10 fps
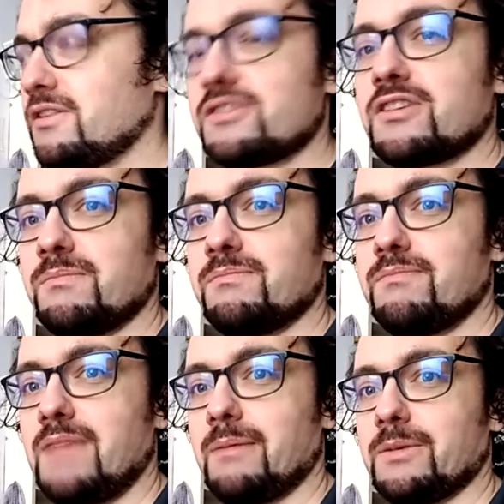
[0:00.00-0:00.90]
some
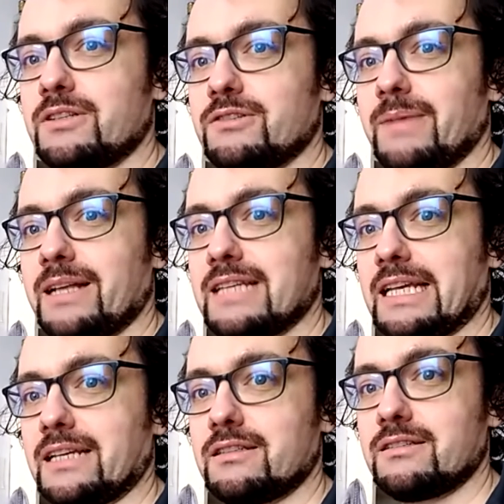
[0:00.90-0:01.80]
amateur
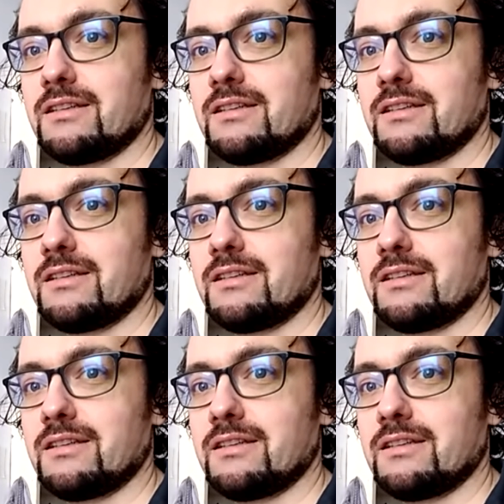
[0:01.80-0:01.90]
dramatics,